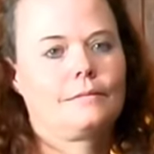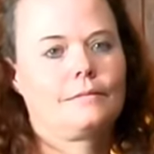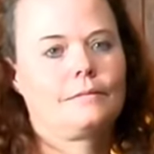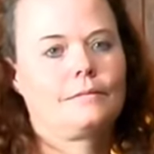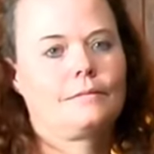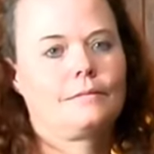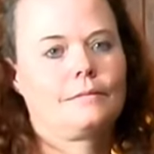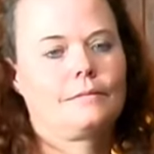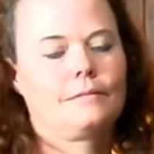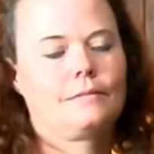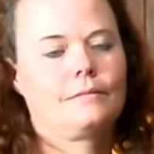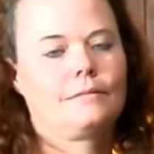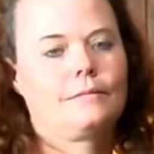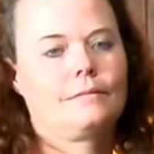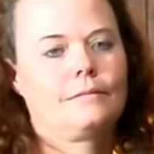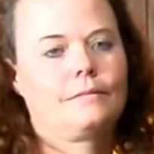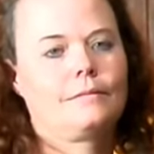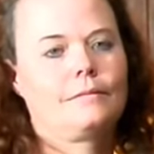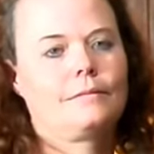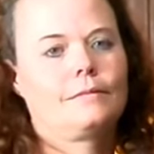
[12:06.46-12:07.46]

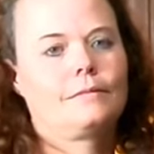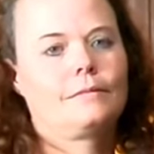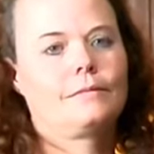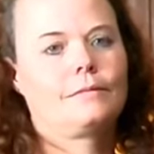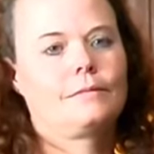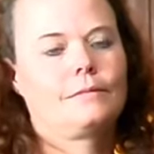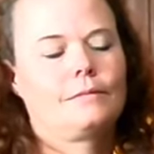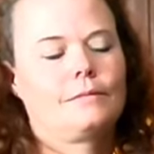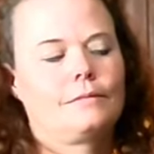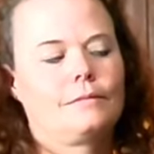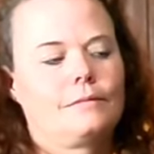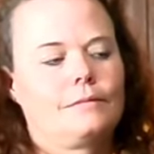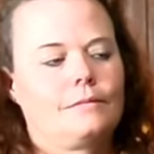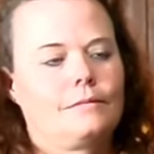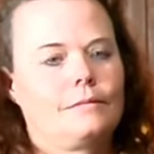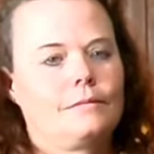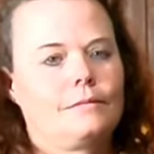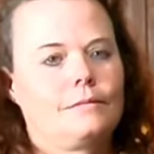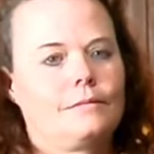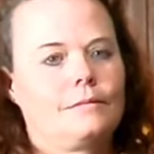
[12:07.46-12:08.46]

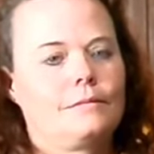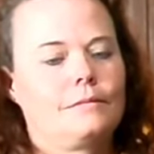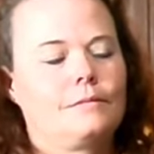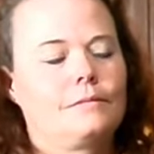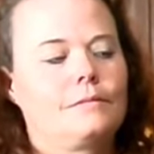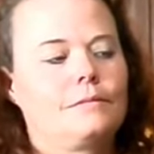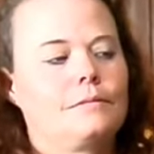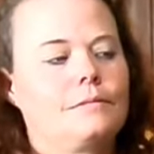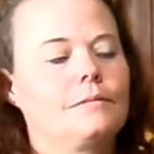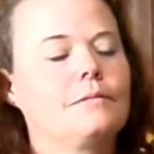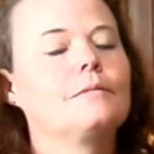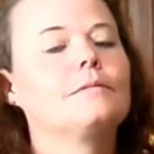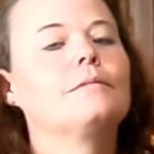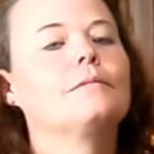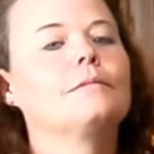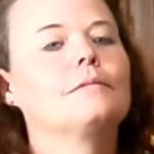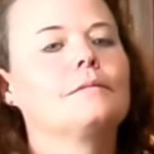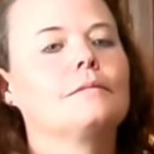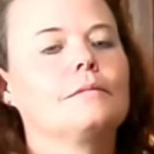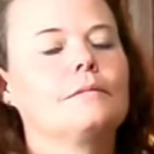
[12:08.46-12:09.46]

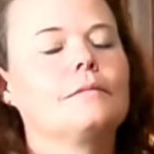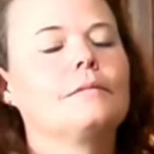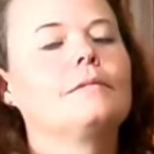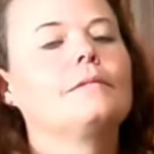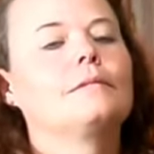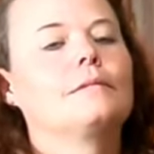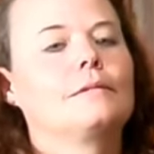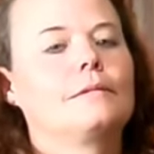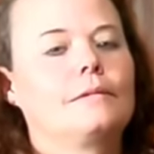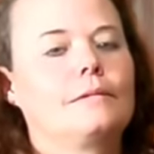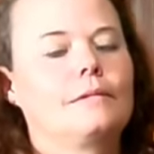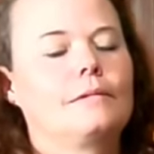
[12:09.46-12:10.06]
(not speaking)